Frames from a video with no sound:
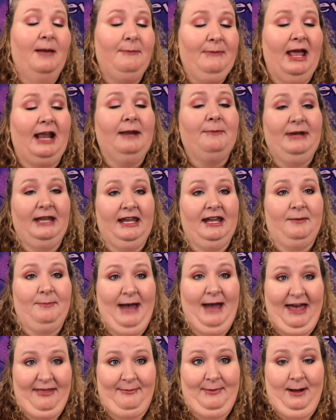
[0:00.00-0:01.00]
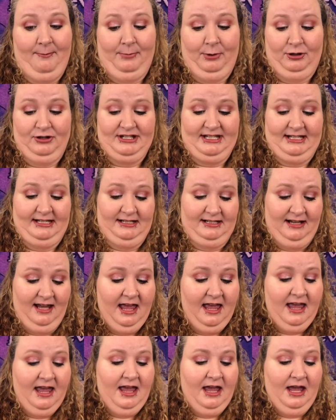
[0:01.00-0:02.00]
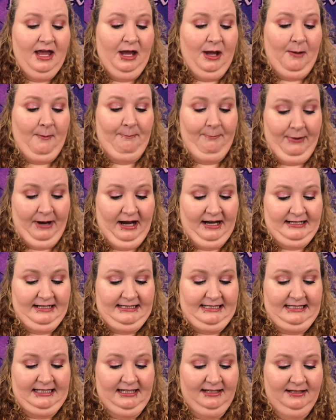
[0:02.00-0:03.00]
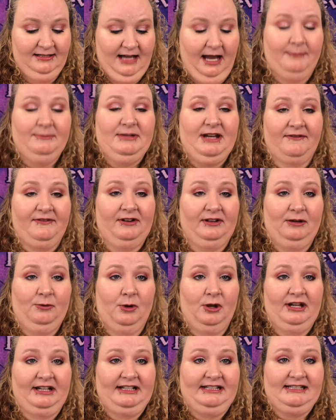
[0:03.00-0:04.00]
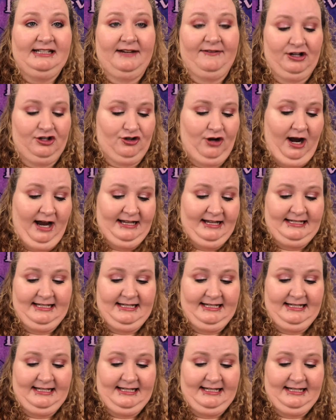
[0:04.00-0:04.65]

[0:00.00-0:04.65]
not a big bath bomb person, but I'm definitely willing to give it a try.